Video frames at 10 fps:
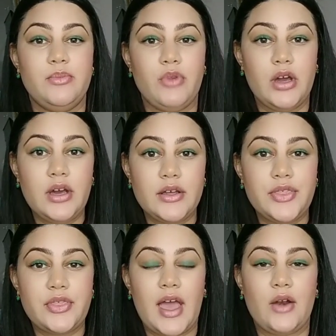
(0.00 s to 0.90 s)
earth
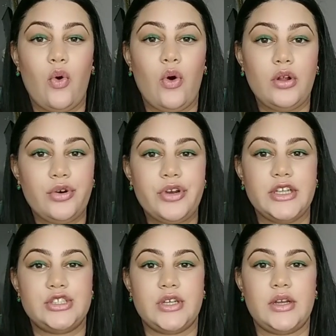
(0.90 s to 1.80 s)
and all
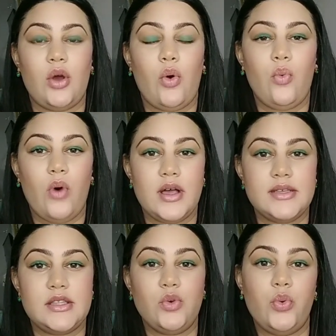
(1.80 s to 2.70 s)
creation was
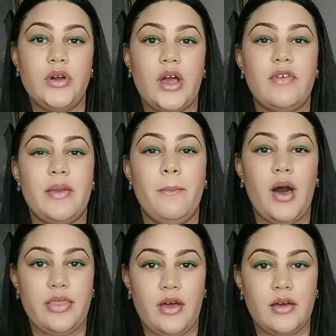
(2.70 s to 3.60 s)
the work of a
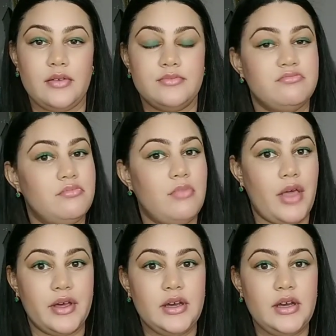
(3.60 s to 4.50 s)
mother,
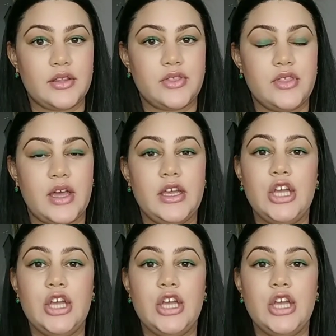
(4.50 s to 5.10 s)
Mother Earth.